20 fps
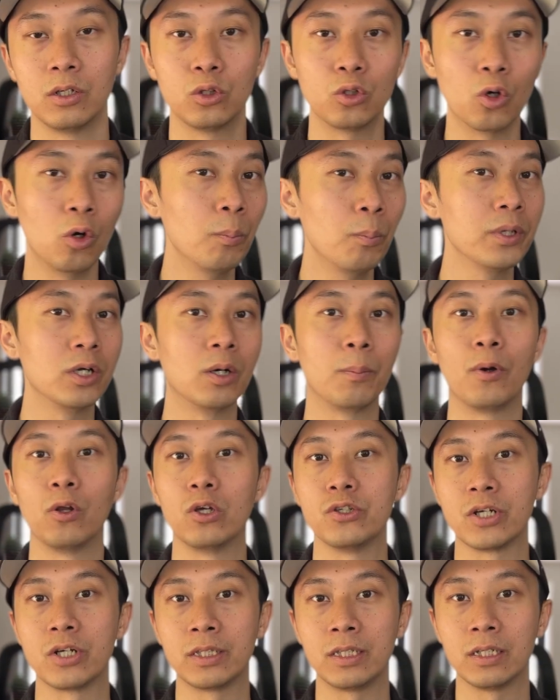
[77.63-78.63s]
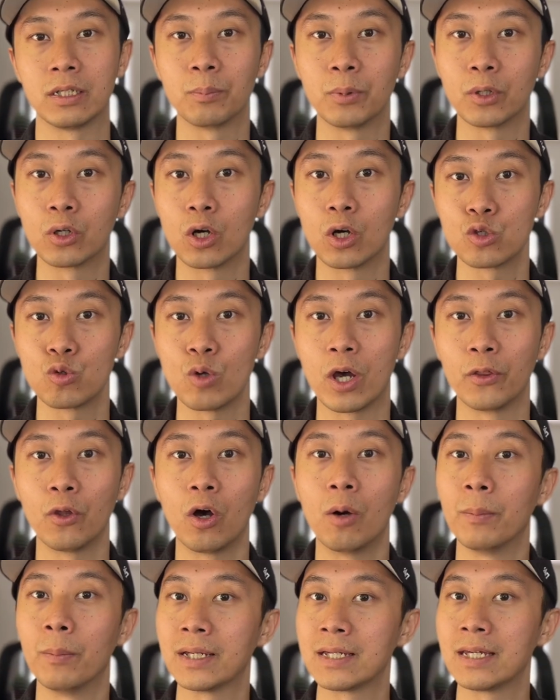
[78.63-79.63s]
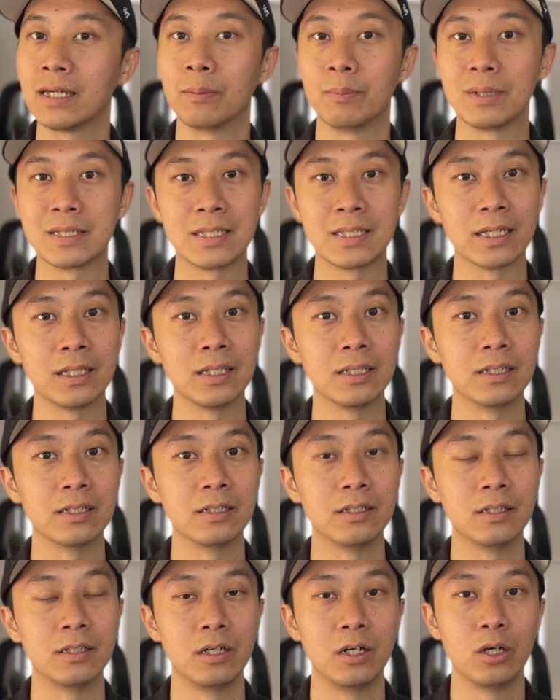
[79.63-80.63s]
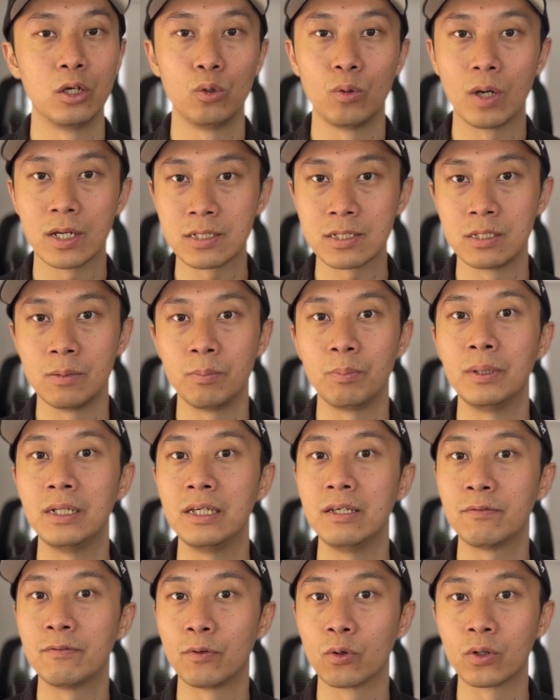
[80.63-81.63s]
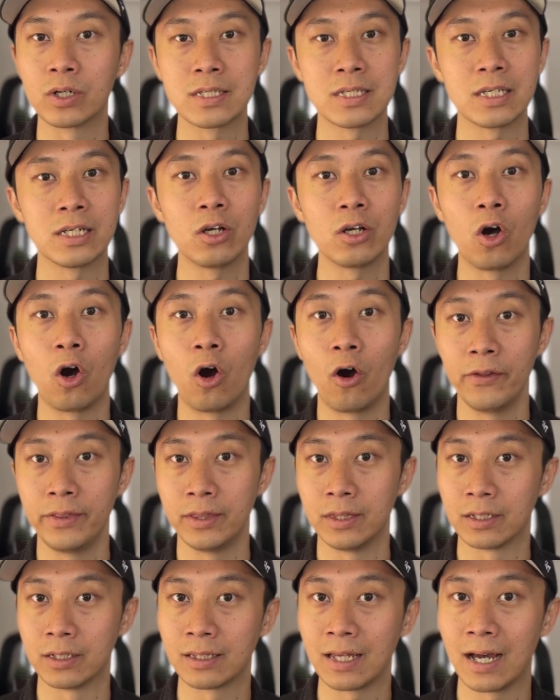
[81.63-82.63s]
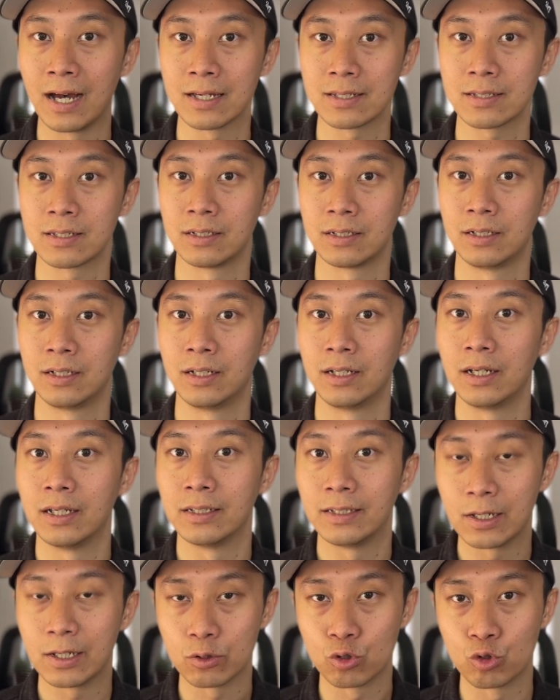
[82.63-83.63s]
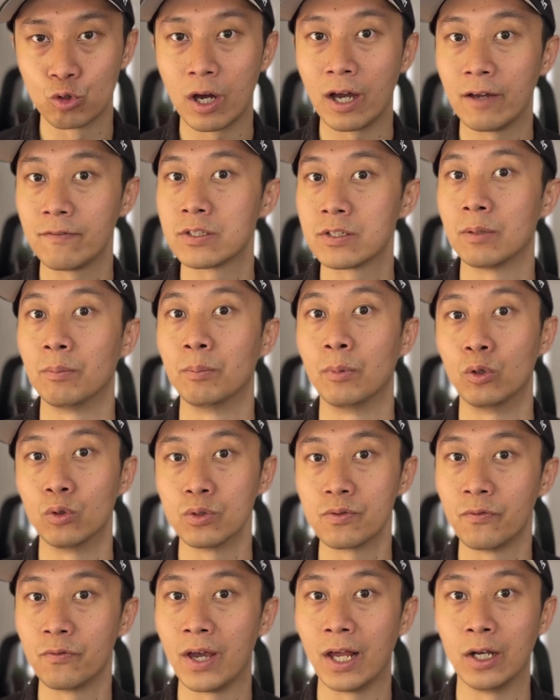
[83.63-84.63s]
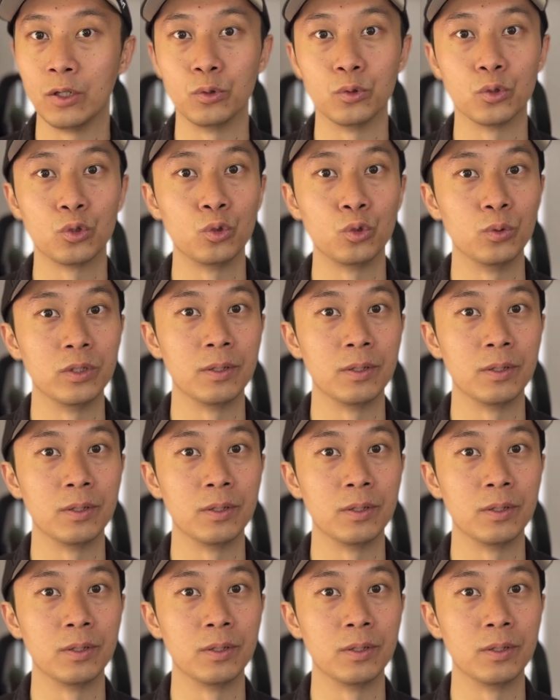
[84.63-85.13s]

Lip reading: Don't be apologetic because you are not making a mistake here. You are simply focusing on the task that drives the most value to the